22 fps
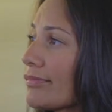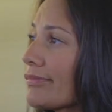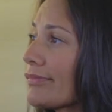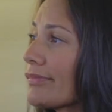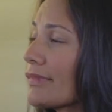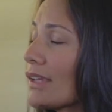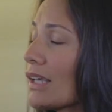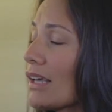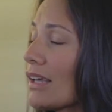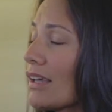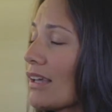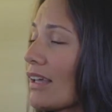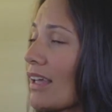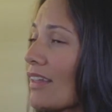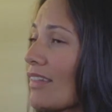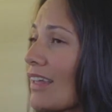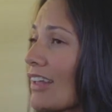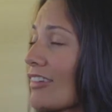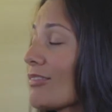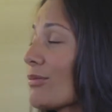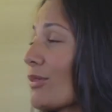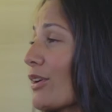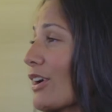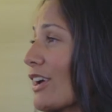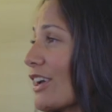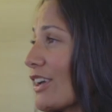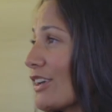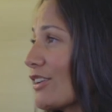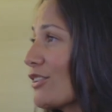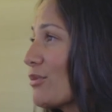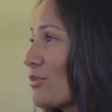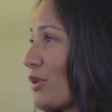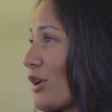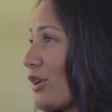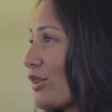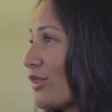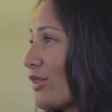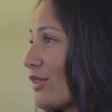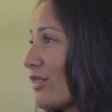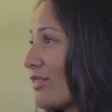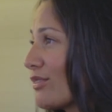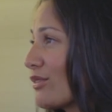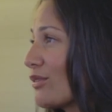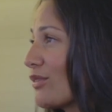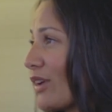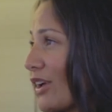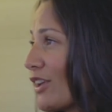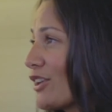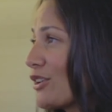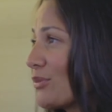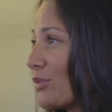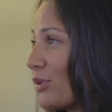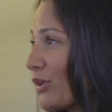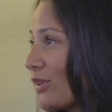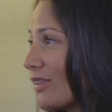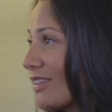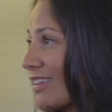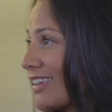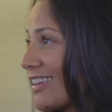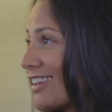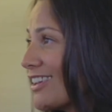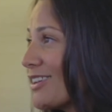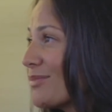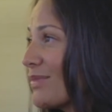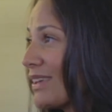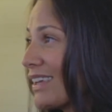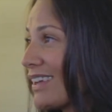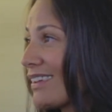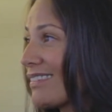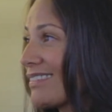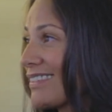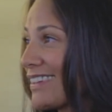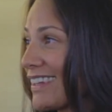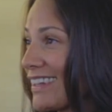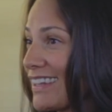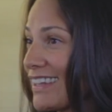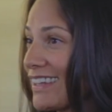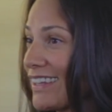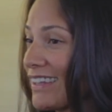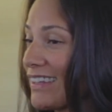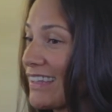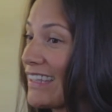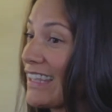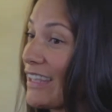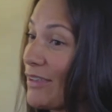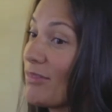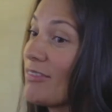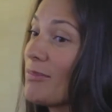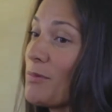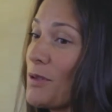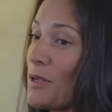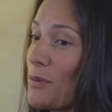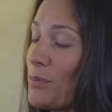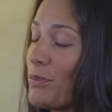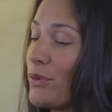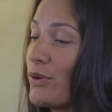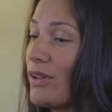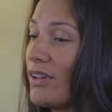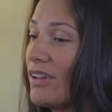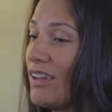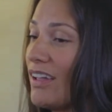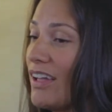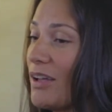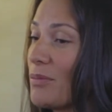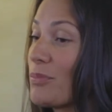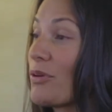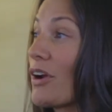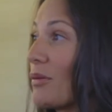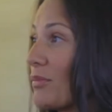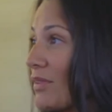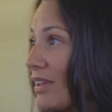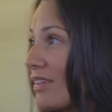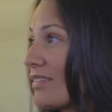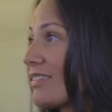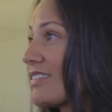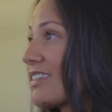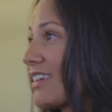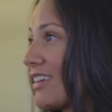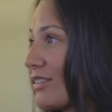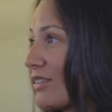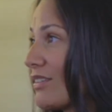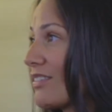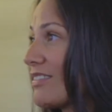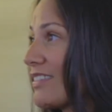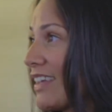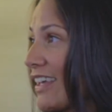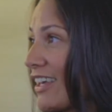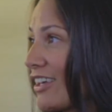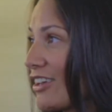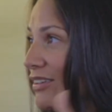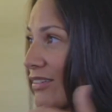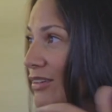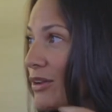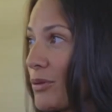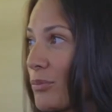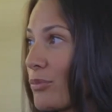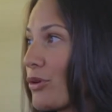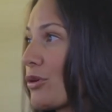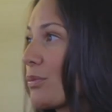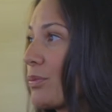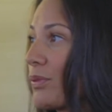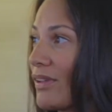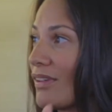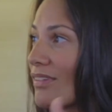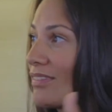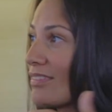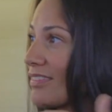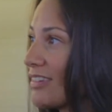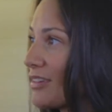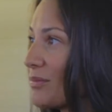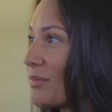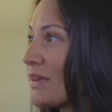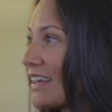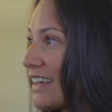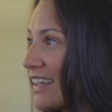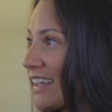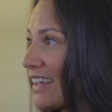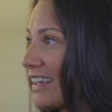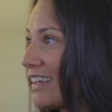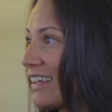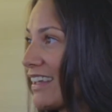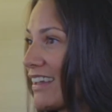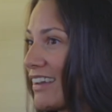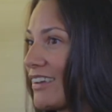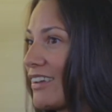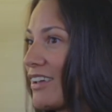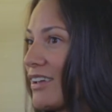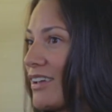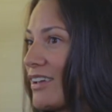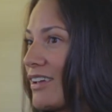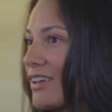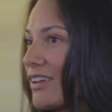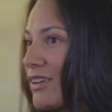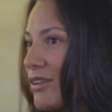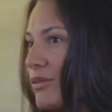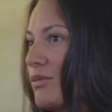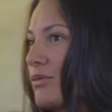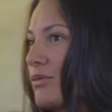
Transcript: Yeah, and that's why your model is so valuable, because it gives people a premise to understand purpose and meaning and